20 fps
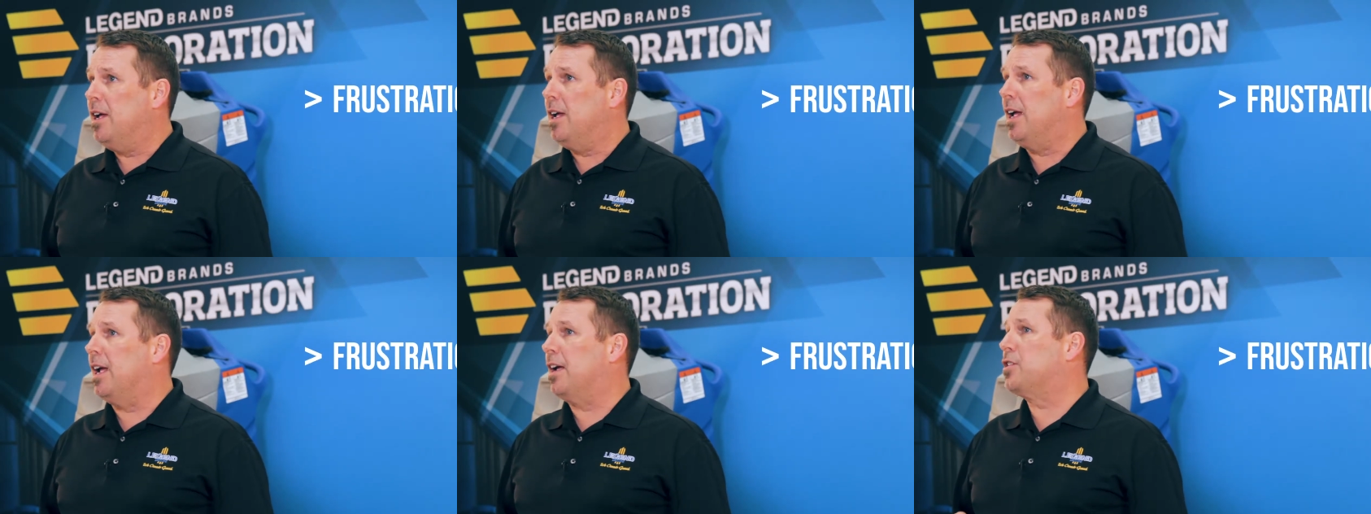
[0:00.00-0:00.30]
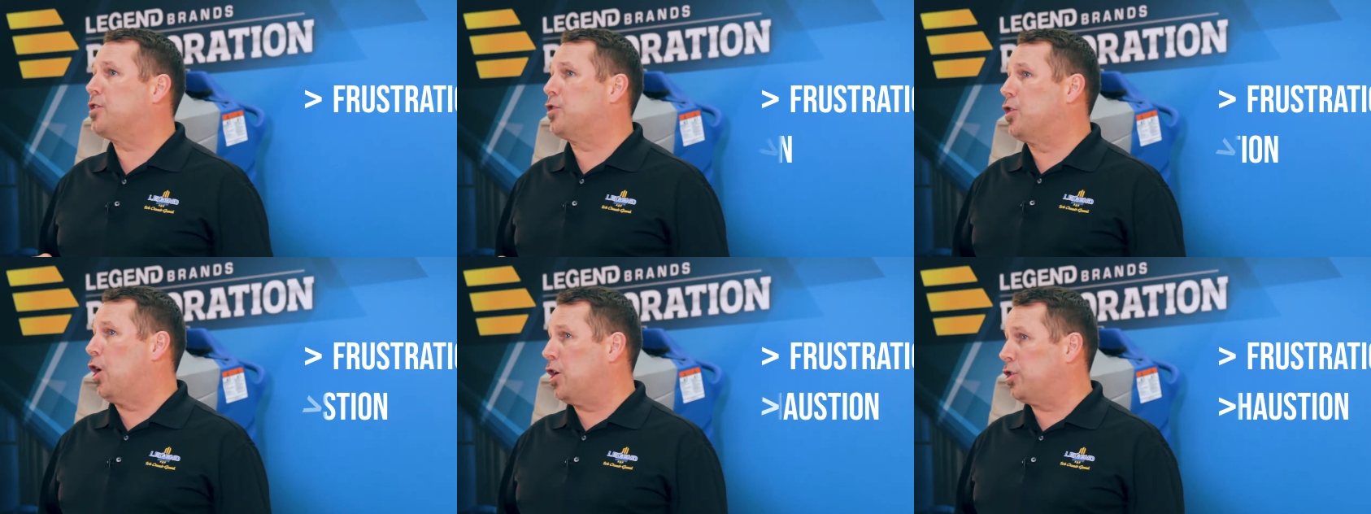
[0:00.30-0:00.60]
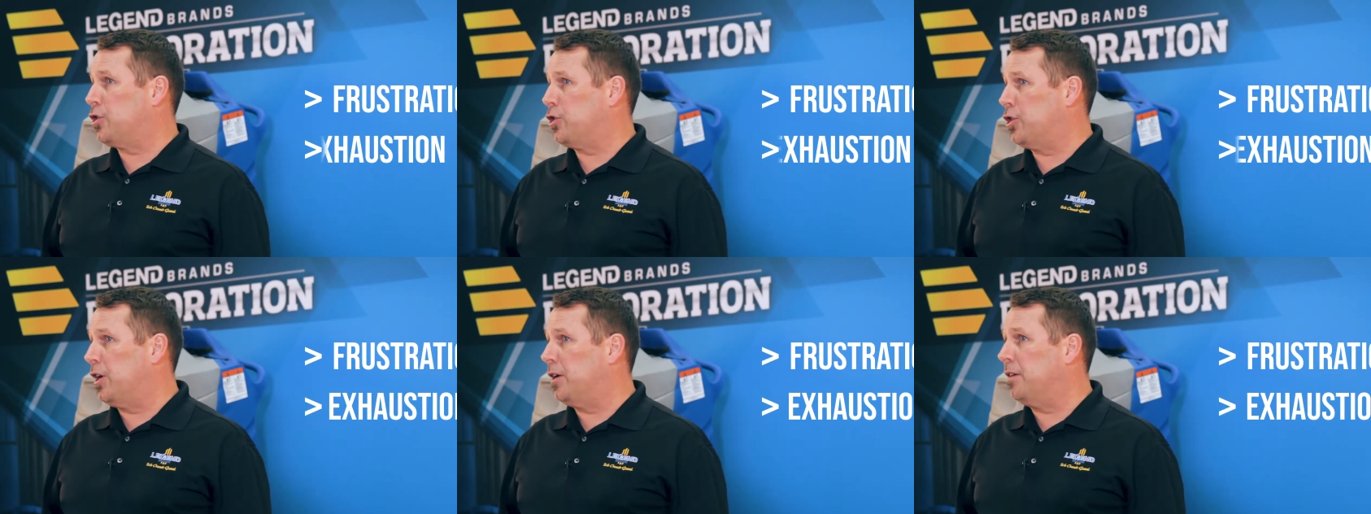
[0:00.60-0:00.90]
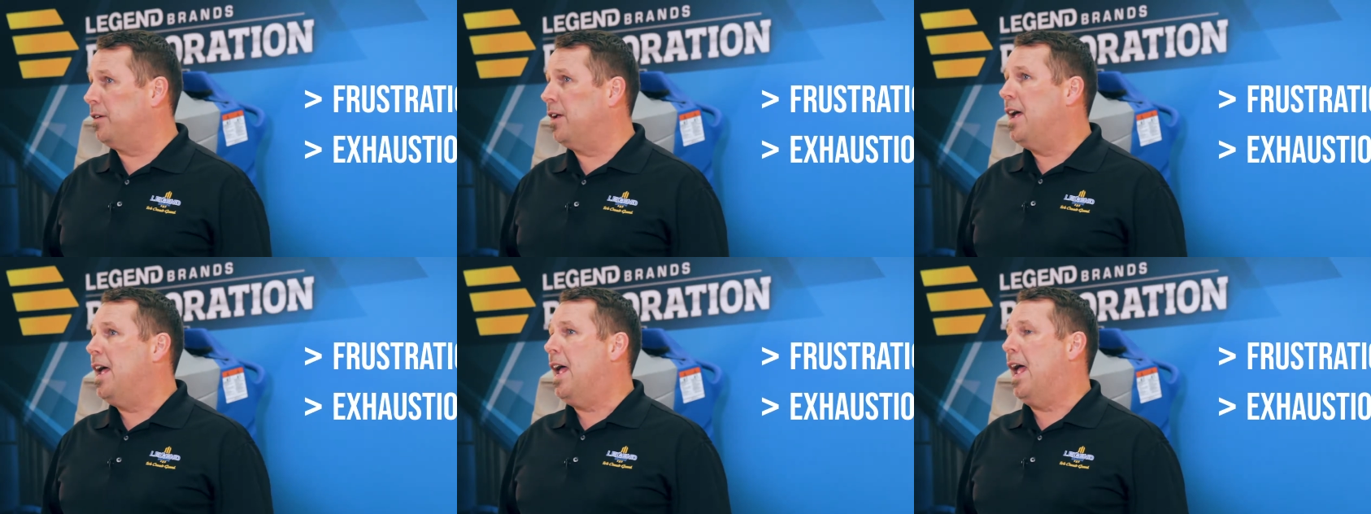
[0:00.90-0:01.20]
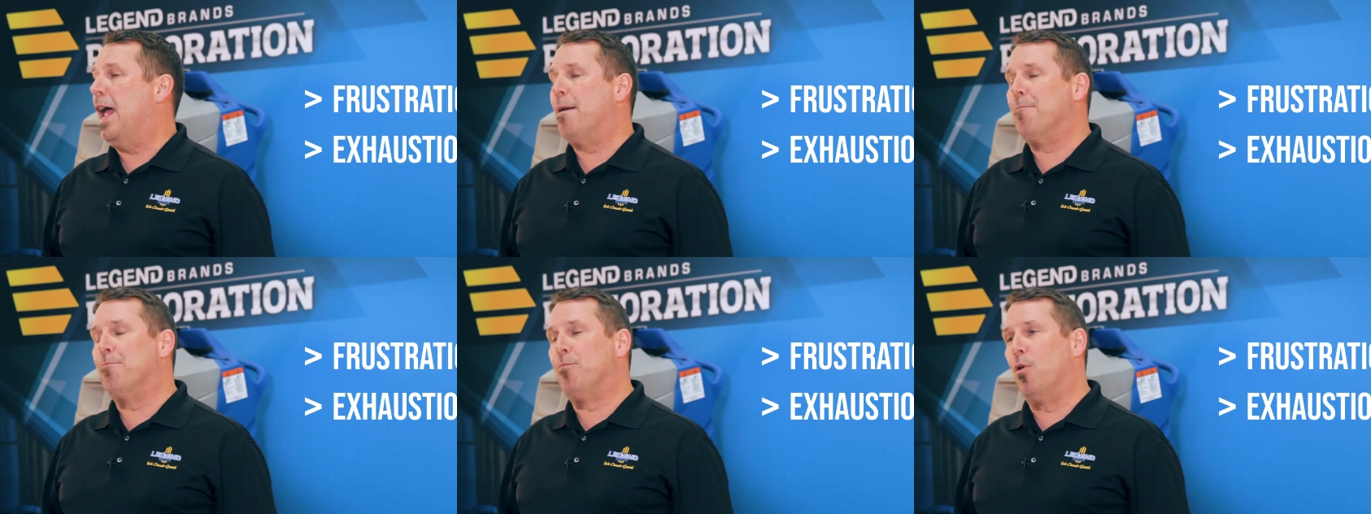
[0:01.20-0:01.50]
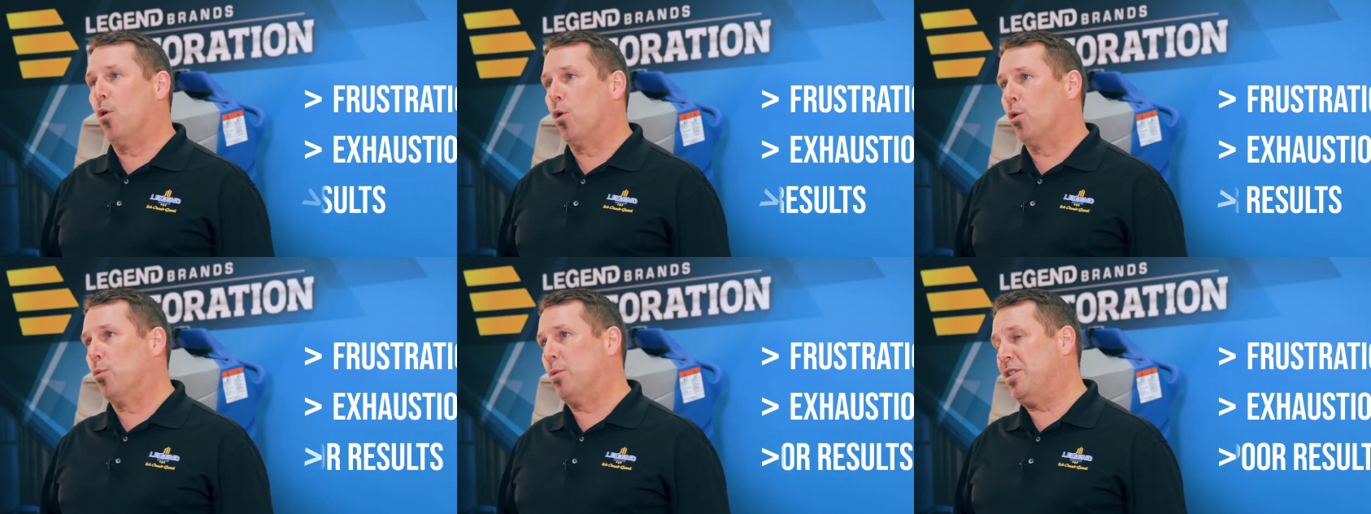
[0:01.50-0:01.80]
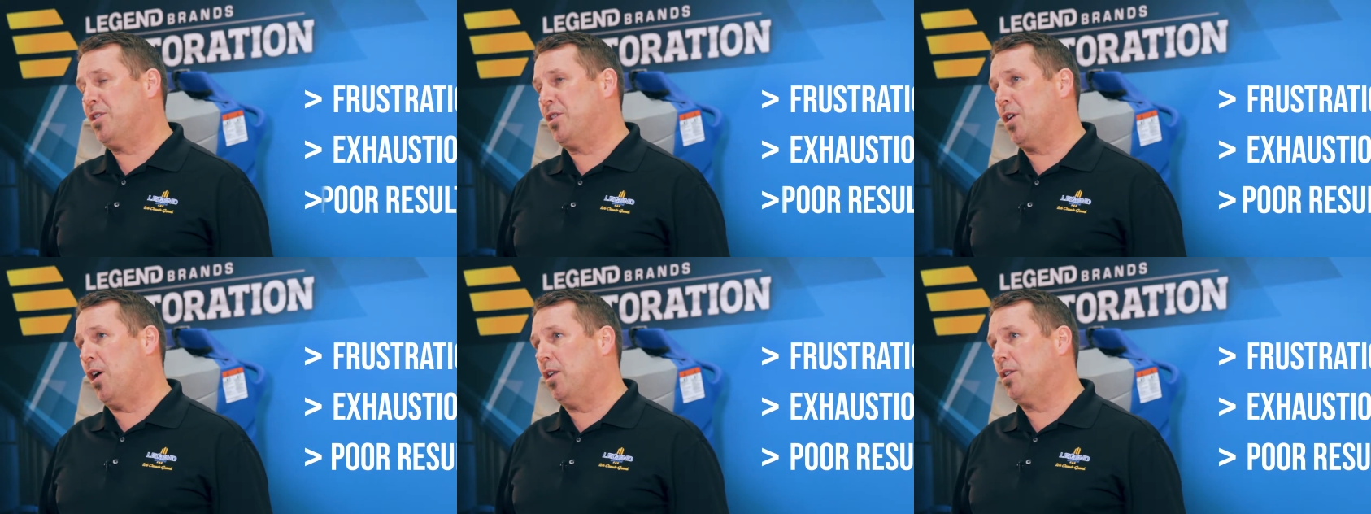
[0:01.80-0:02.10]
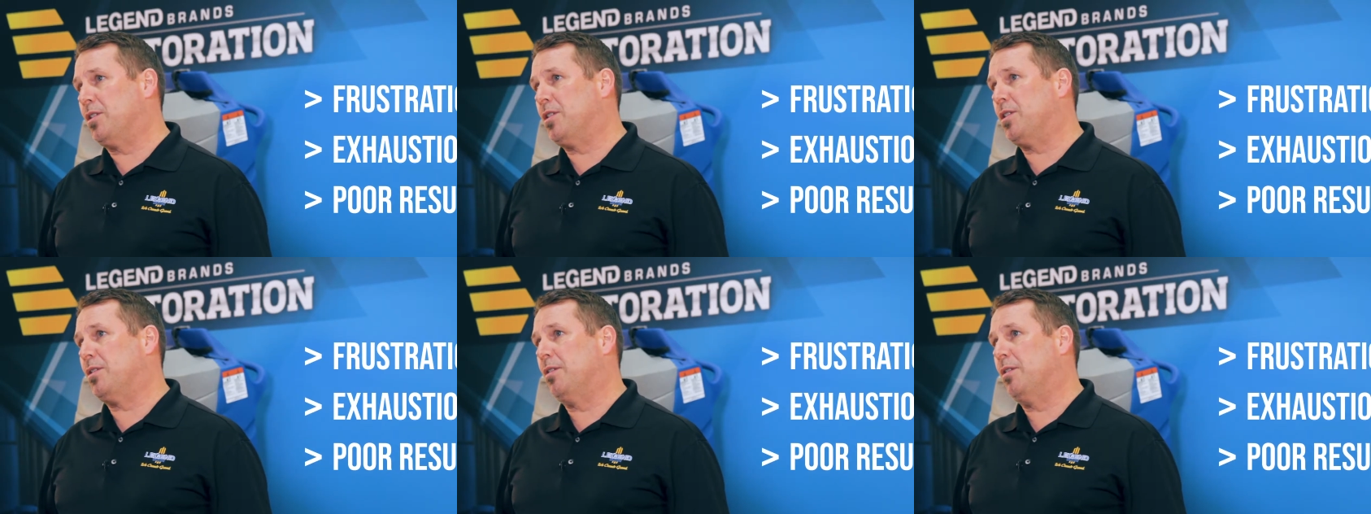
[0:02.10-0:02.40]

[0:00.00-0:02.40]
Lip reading: exhaustion, and poor results.